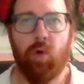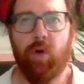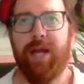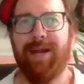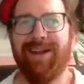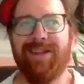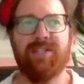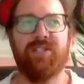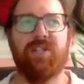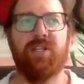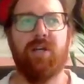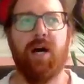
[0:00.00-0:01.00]
created
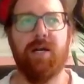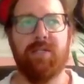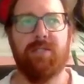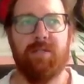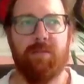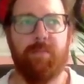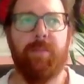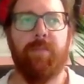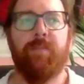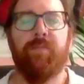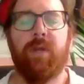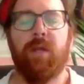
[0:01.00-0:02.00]
this custom
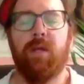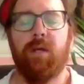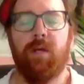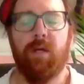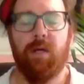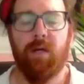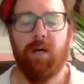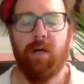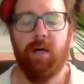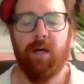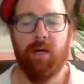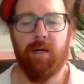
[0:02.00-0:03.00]

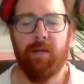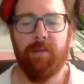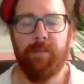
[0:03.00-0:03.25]
uh,